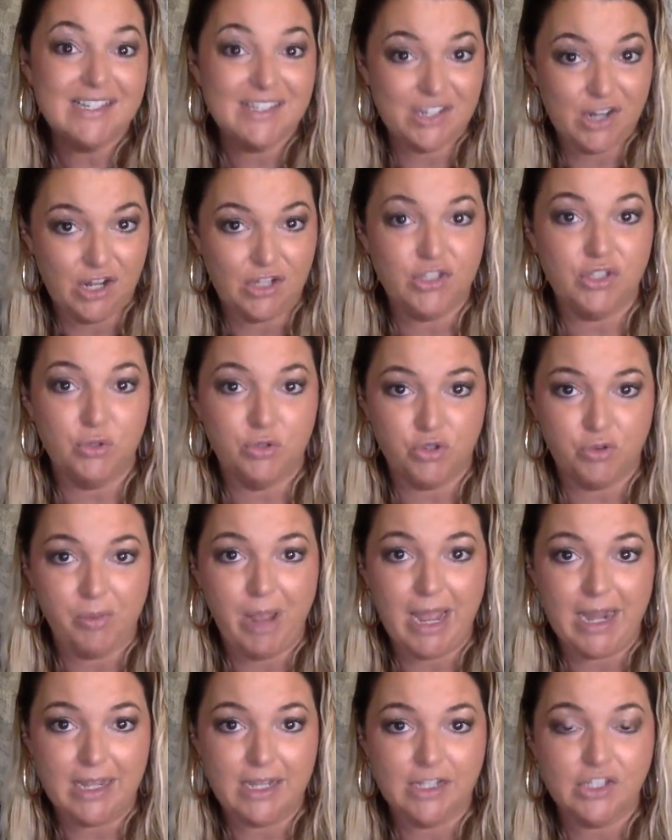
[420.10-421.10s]
not so
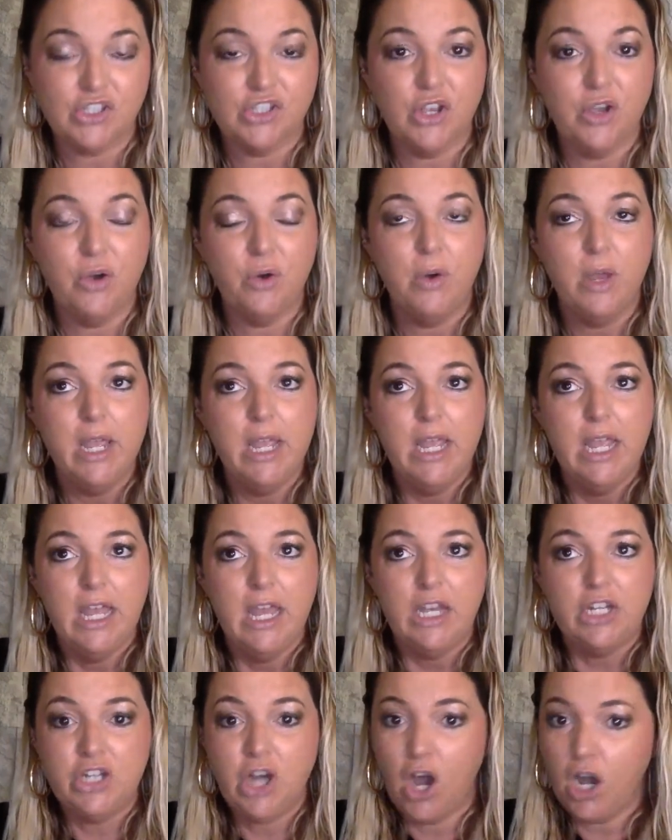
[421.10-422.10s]
dramatic. So
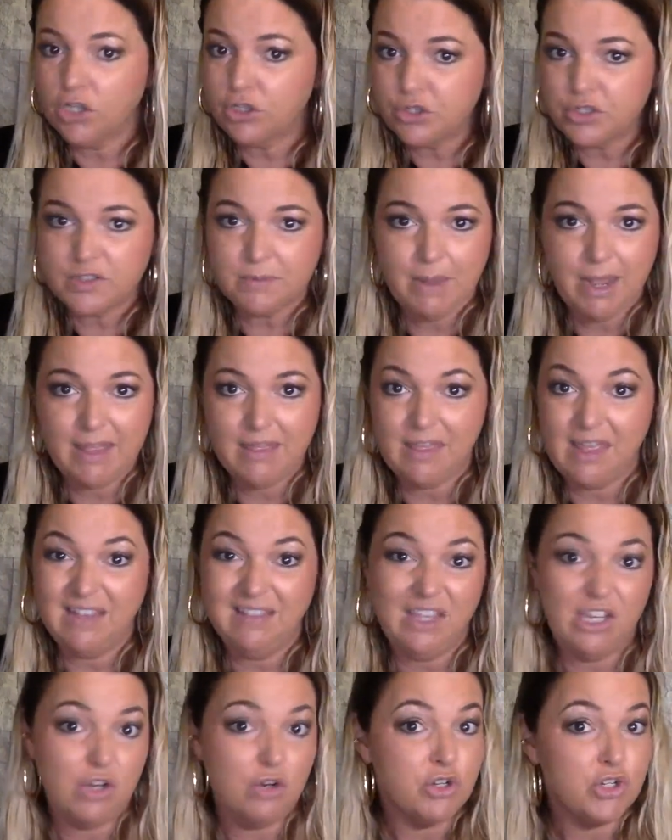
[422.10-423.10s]
doctors might think
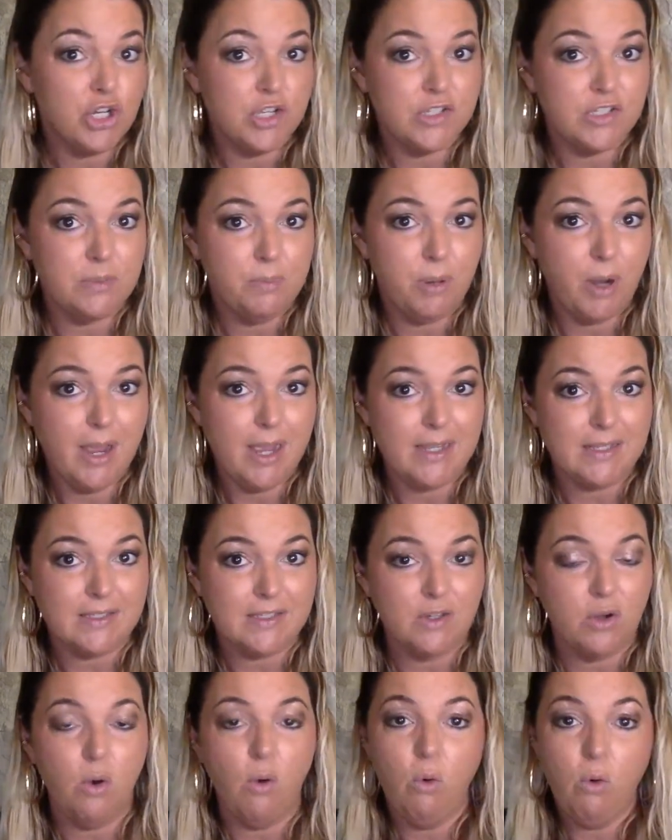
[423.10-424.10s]
that you're just depressed,
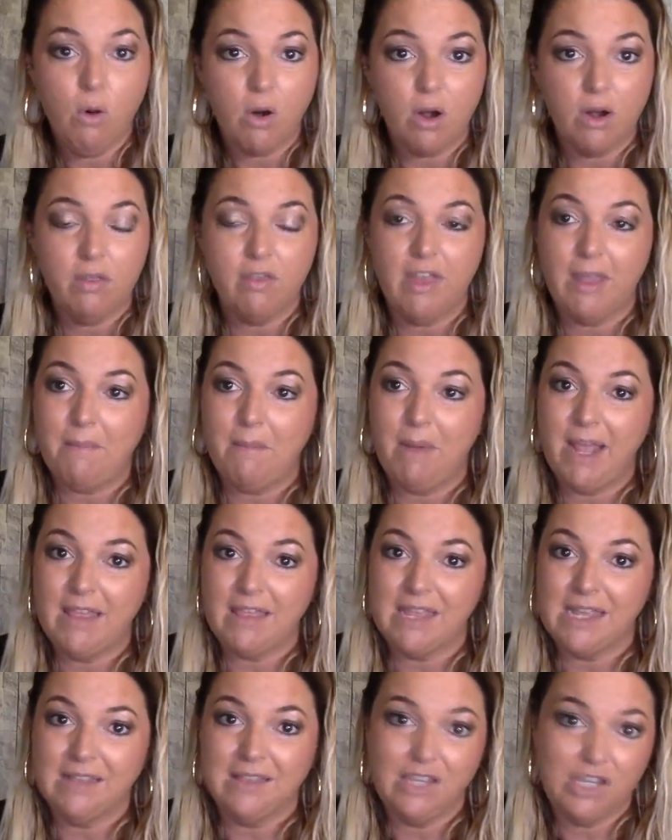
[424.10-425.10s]
or they might
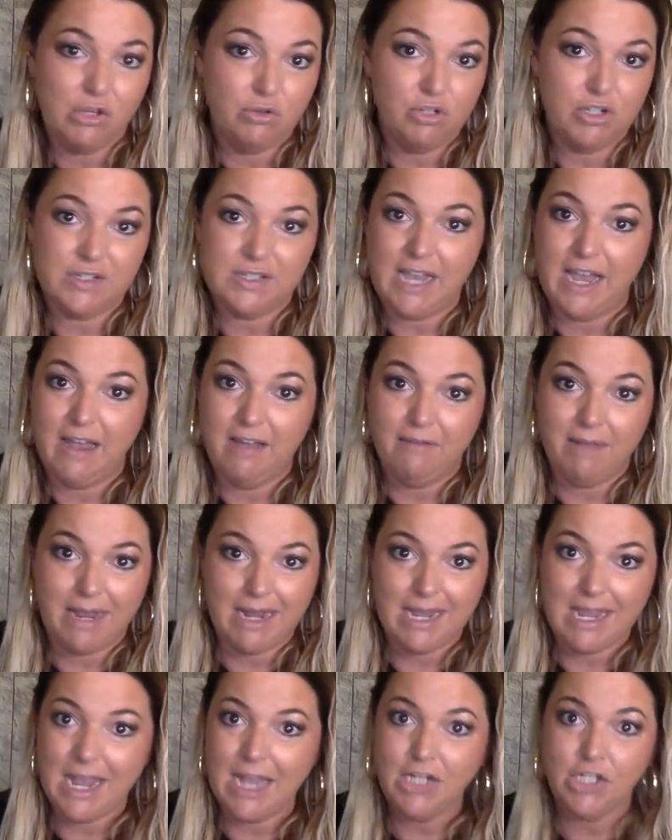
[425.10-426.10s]
think that you just have
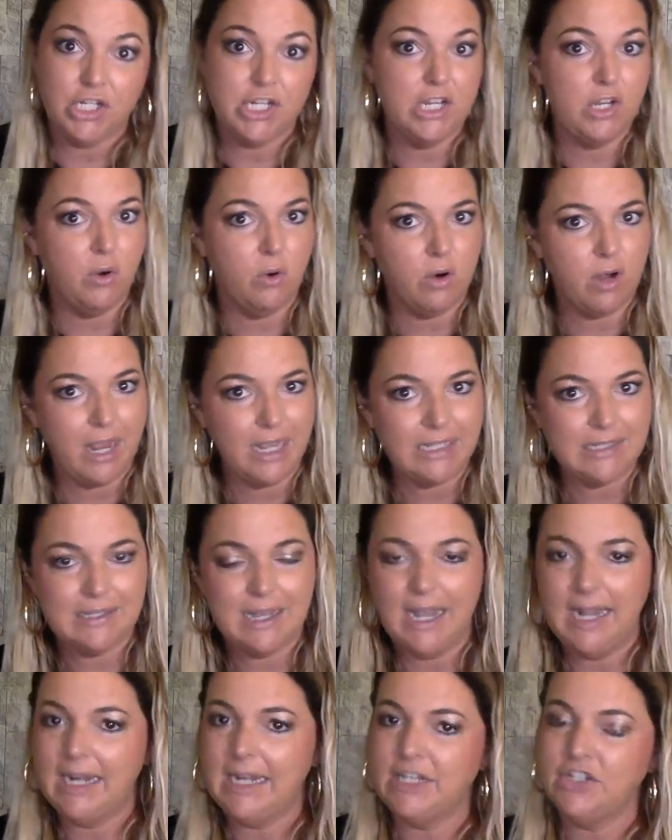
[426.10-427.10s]
ADHD or
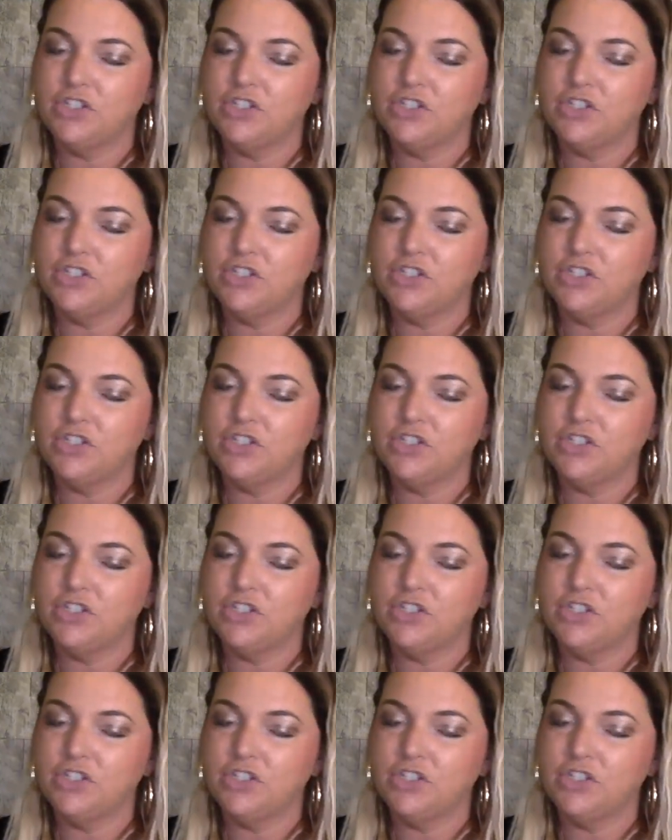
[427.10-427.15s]
anxiety.